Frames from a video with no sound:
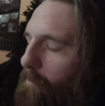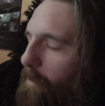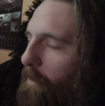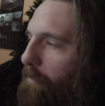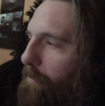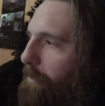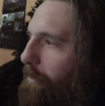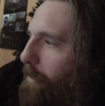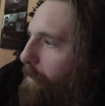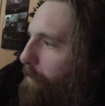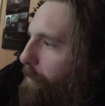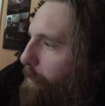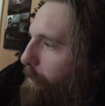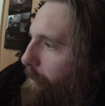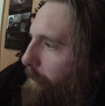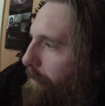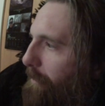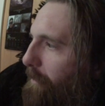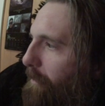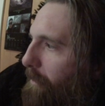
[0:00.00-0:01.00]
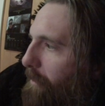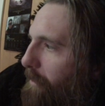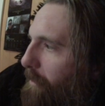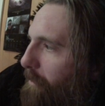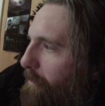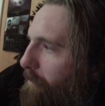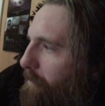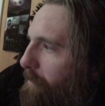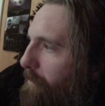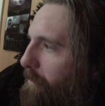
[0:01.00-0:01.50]
If so, if you want to see
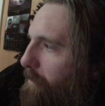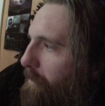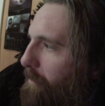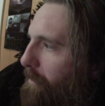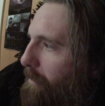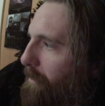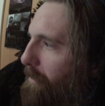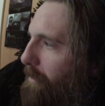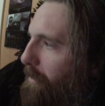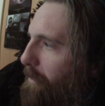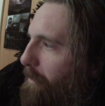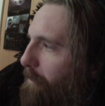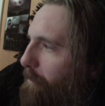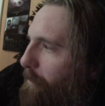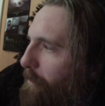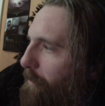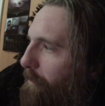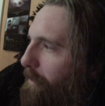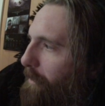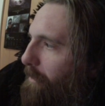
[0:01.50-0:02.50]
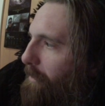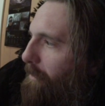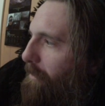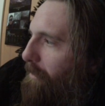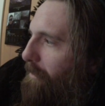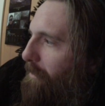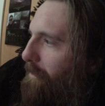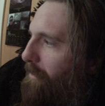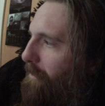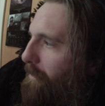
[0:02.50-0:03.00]
her in a movie.
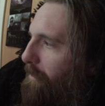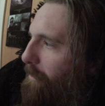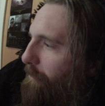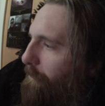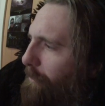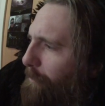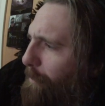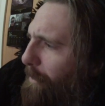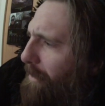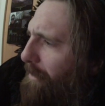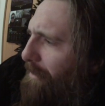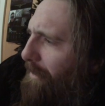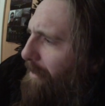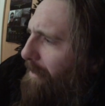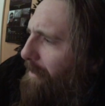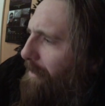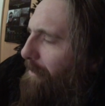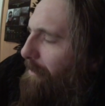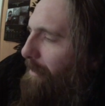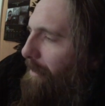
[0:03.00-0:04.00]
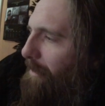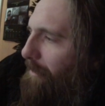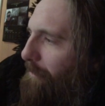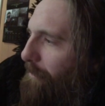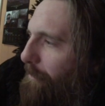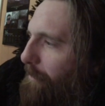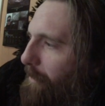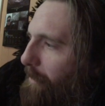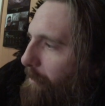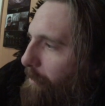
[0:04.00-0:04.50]
She's been like in a ton of
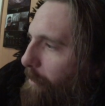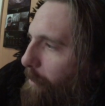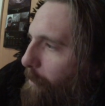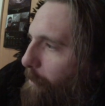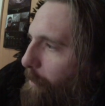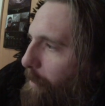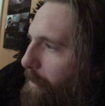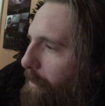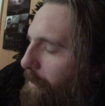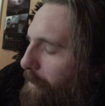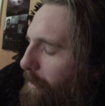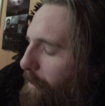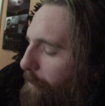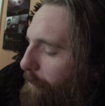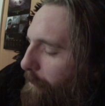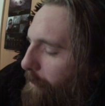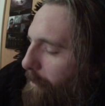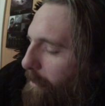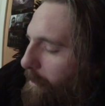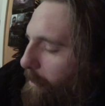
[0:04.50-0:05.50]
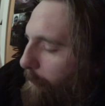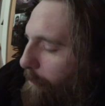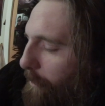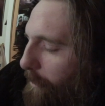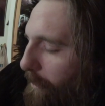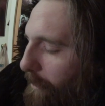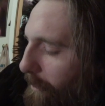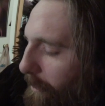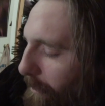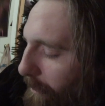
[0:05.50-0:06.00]
stuff though, apparently. I was looking up
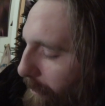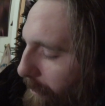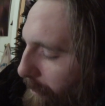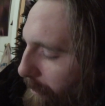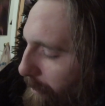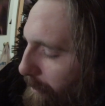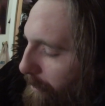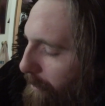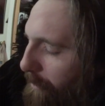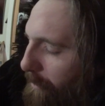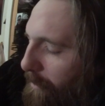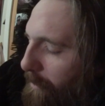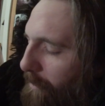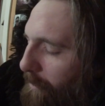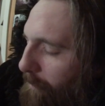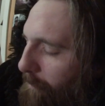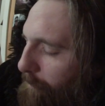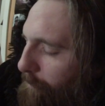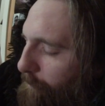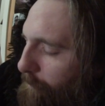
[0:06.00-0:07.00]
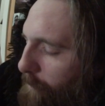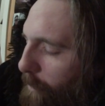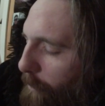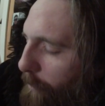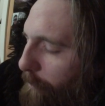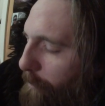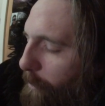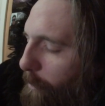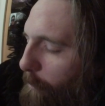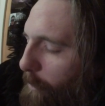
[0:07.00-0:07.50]
her uh
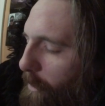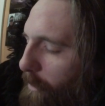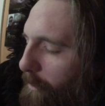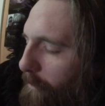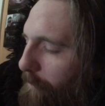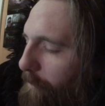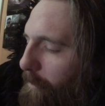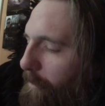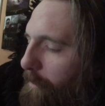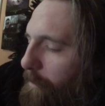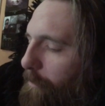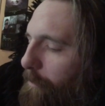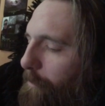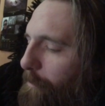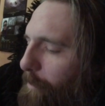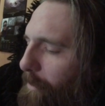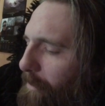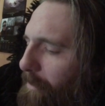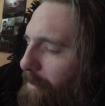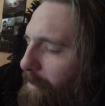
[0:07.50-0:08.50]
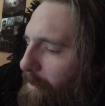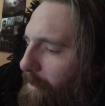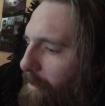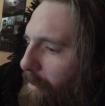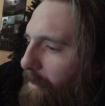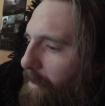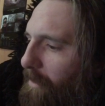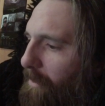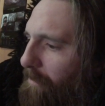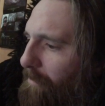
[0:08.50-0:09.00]
her filmography. She's been in like a
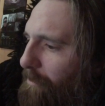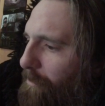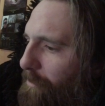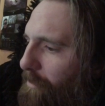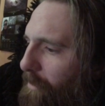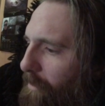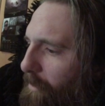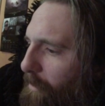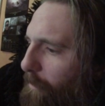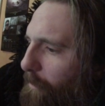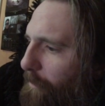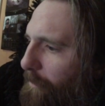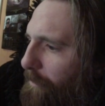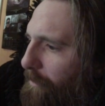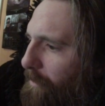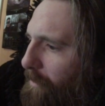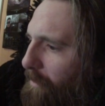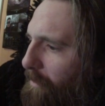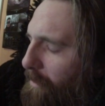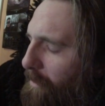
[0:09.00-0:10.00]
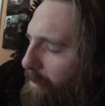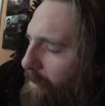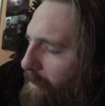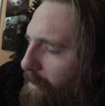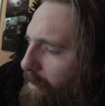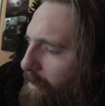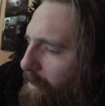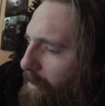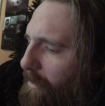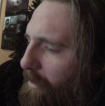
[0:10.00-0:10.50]
lot of shows
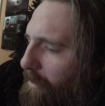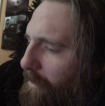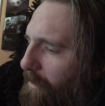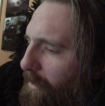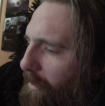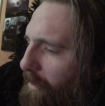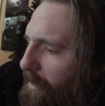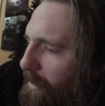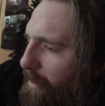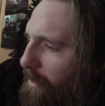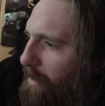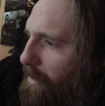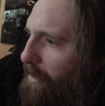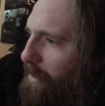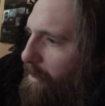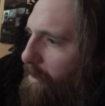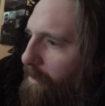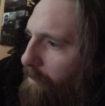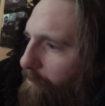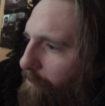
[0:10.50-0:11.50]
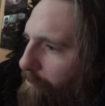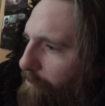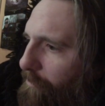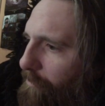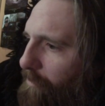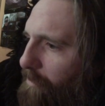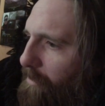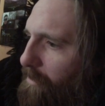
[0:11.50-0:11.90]
and like kind of